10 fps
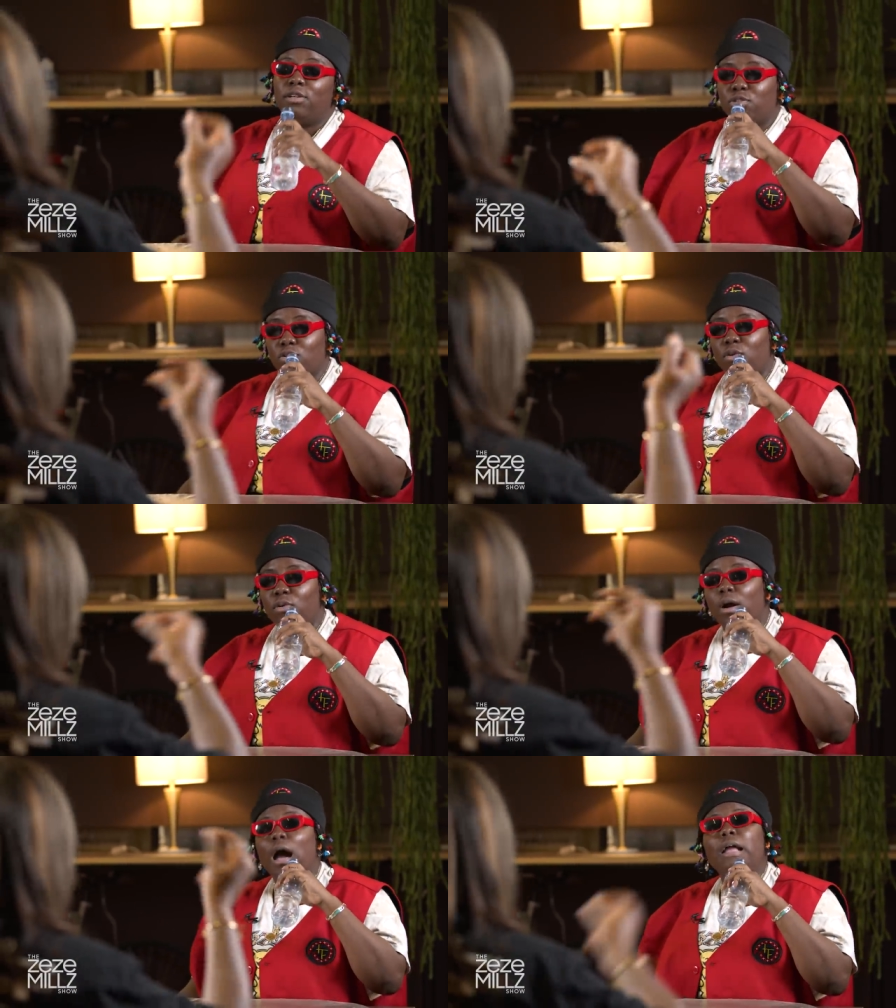
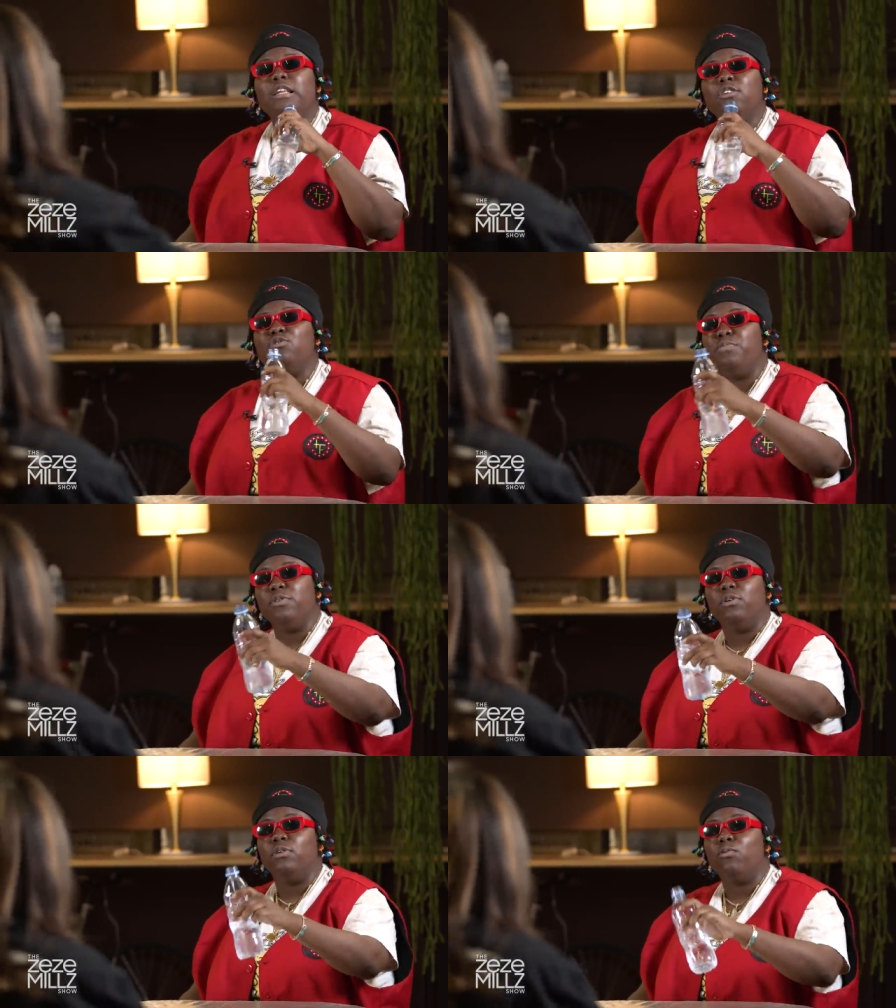So I need to
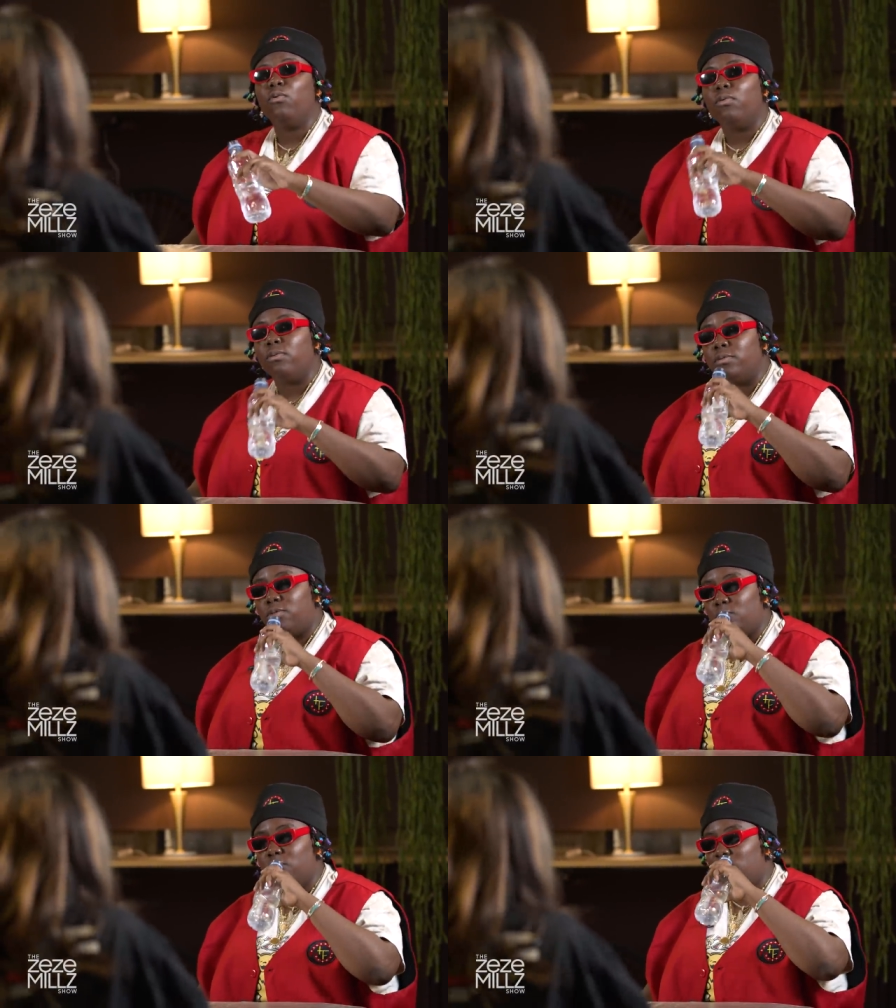be on
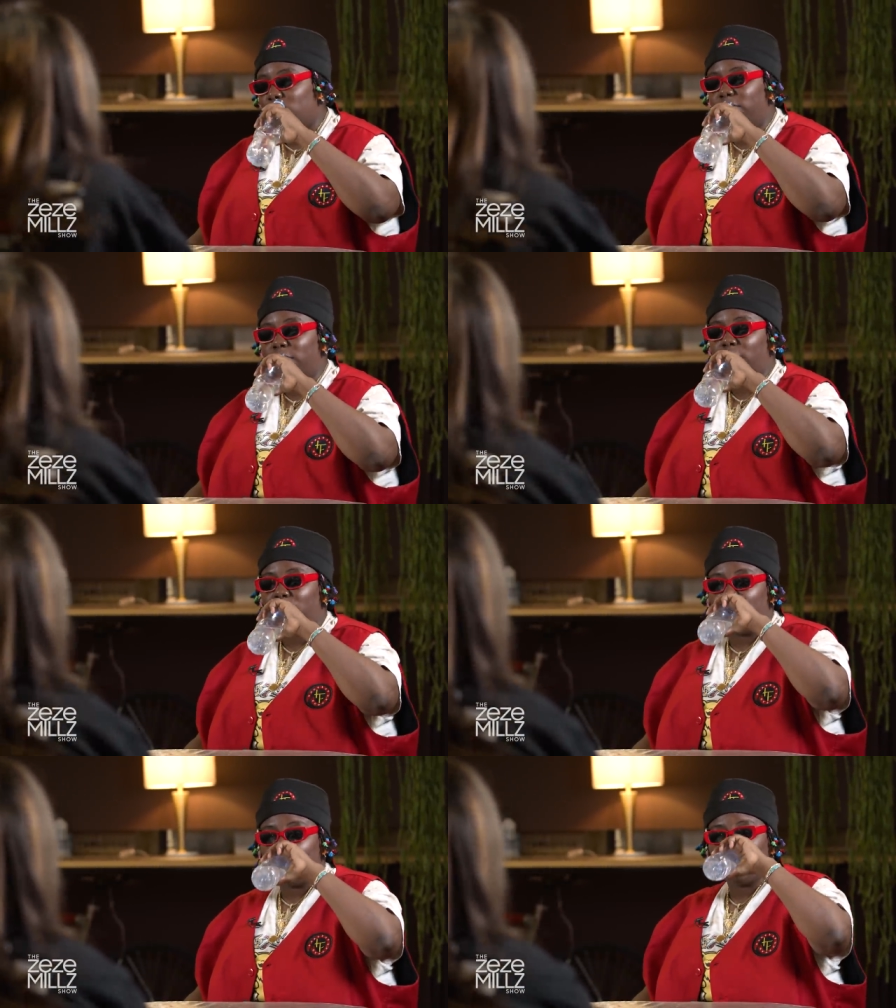200 million.